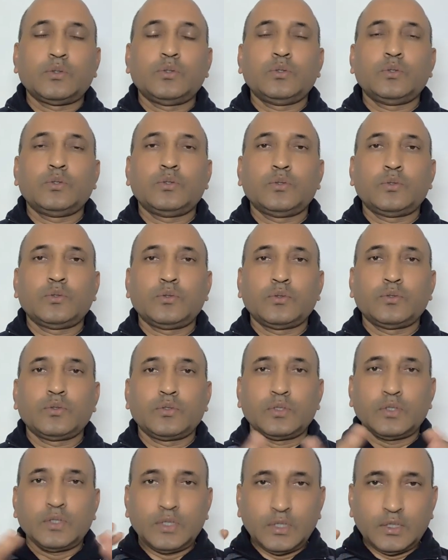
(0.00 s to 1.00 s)
So
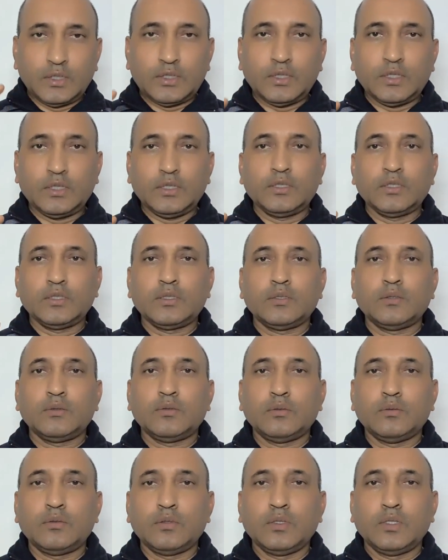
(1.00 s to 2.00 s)
this is
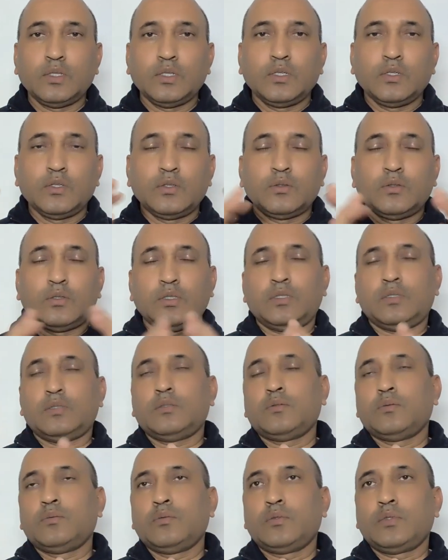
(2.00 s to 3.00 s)

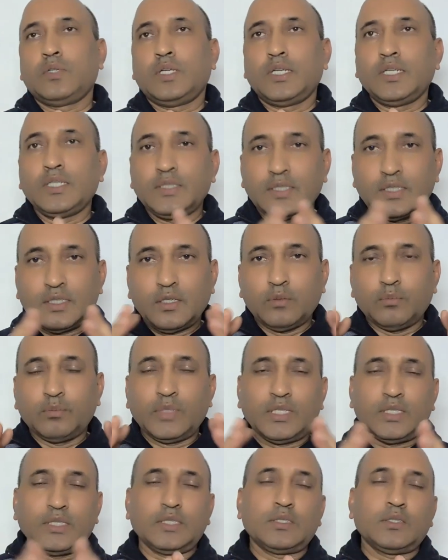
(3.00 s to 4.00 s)
literal
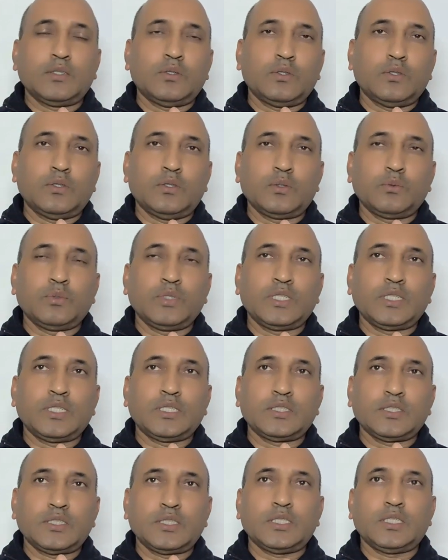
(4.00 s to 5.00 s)
meaning, or we
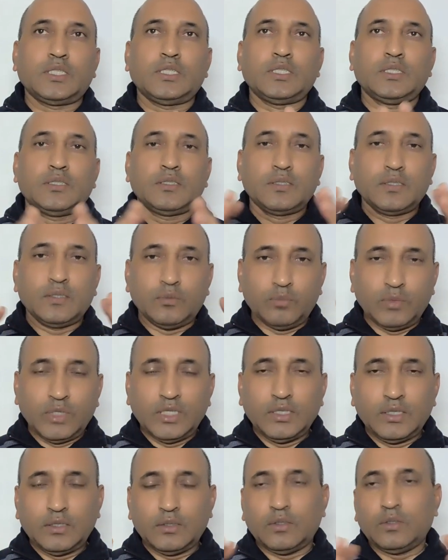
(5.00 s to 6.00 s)
can say the
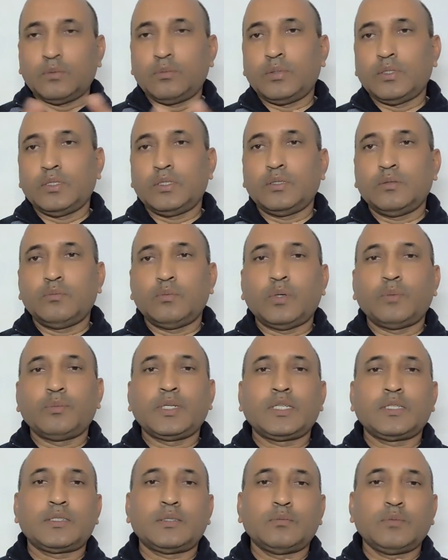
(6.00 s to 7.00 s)
meaning of a
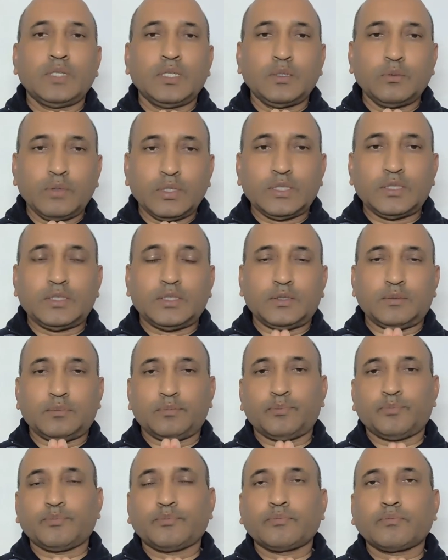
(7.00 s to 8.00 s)
momentum
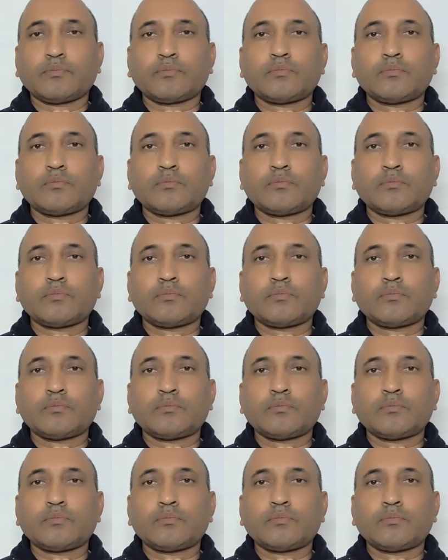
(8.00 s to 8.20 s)
investing.